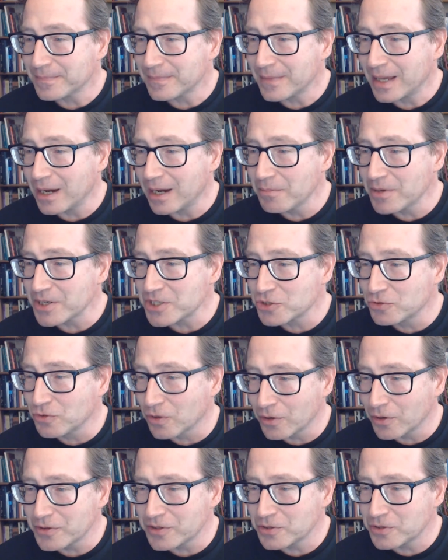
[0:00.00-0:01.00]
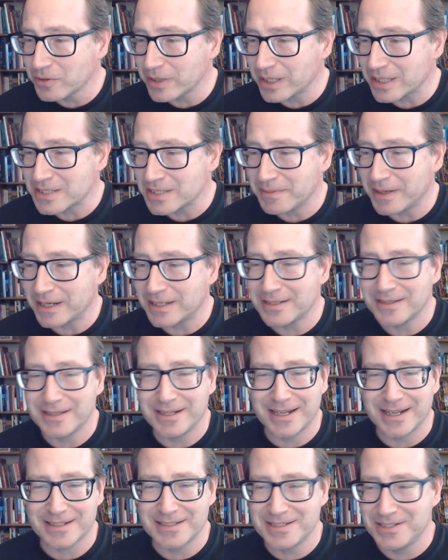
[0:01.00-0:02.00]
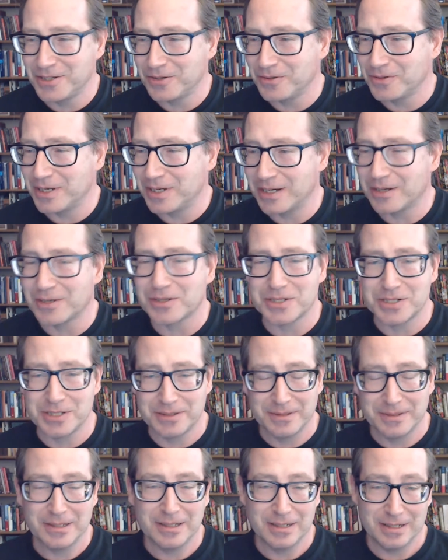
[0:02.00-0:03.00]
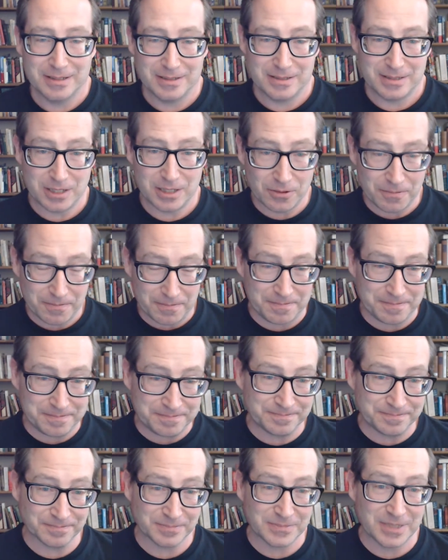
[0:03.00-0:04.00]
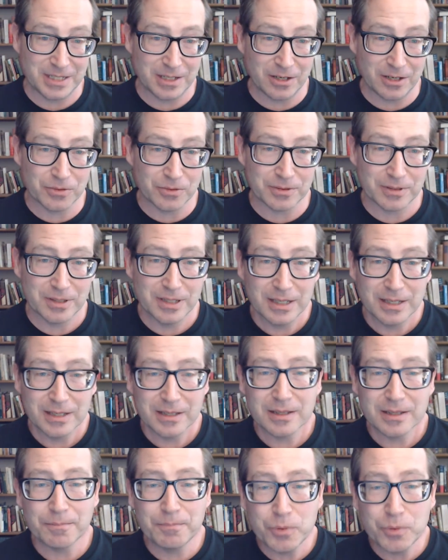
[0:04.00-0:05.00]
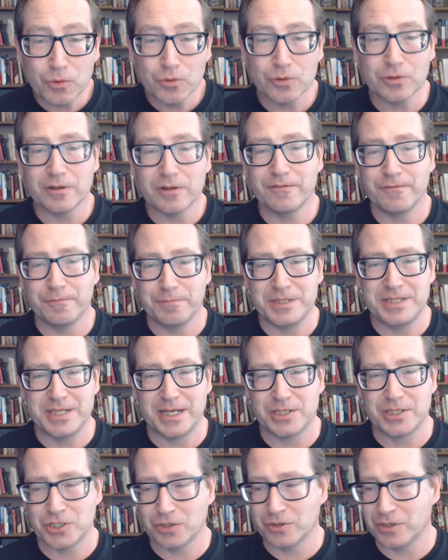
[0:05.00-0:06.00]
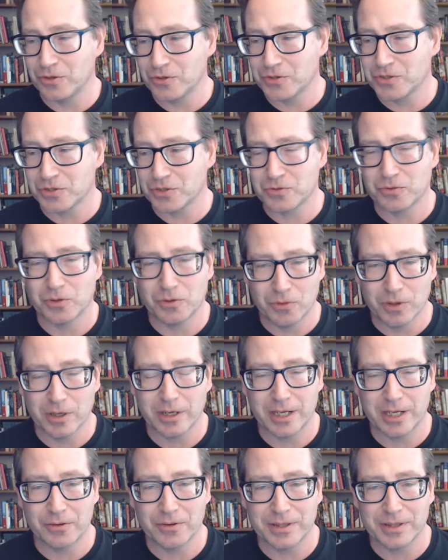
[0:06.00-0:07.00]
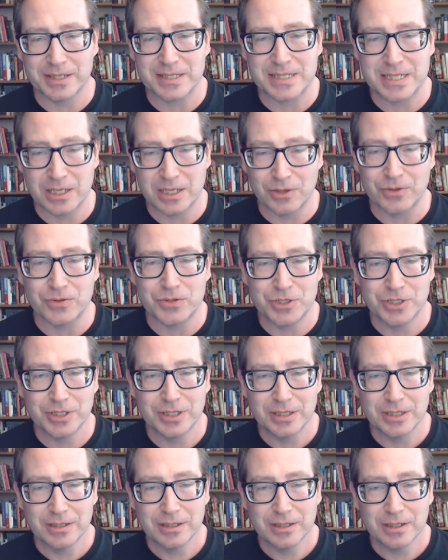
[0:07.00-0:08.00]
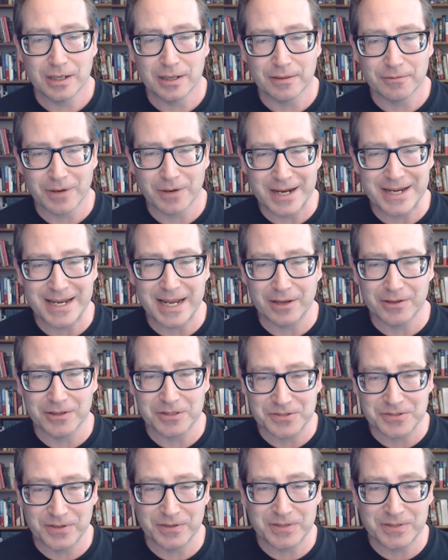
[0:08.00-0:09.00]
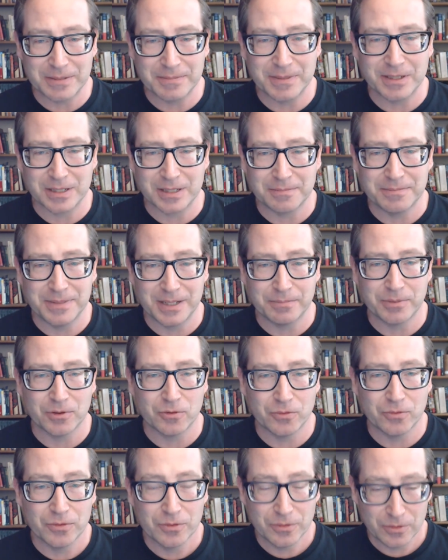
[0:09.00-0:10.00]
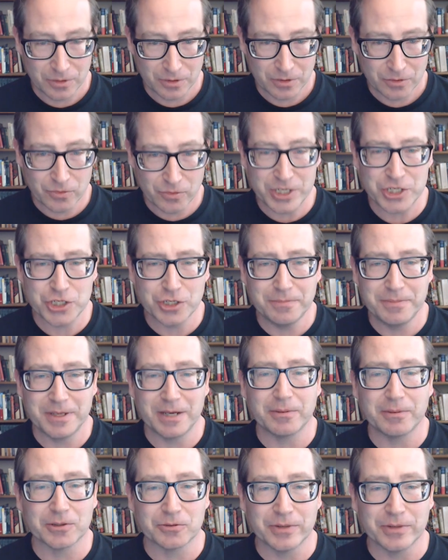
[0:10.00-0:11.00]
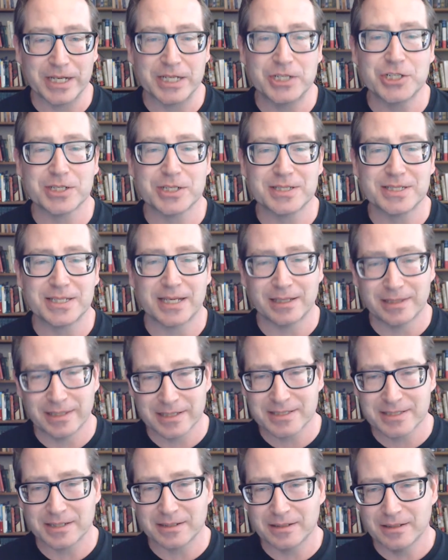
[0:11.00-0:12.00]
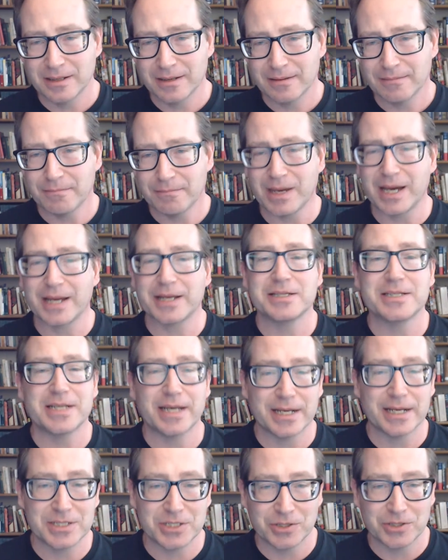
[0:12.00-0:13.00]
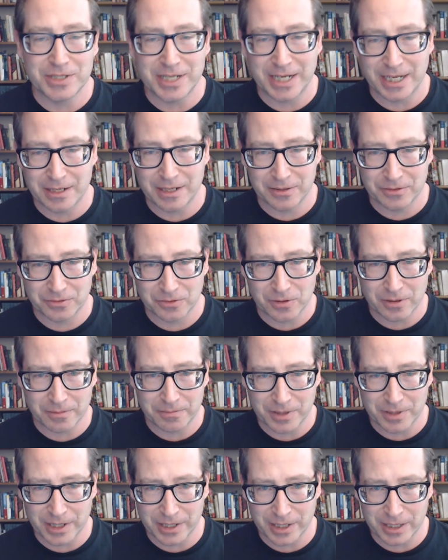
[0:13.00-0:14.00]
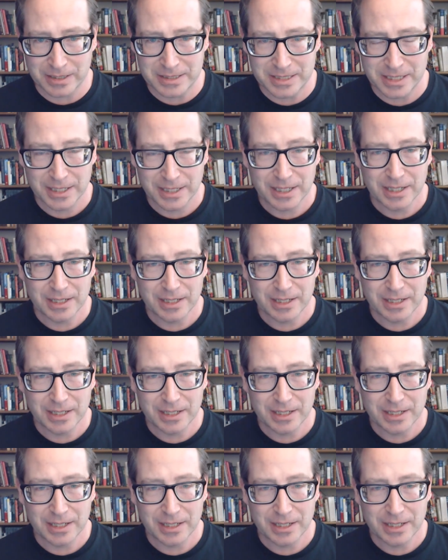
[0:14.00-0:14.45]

How much growth do we expect in the next 2 years? So, the pool of potential users we're working with is huge. Right now, there's 50 million people we should be able to reach and say, listen, monetize your data through our product.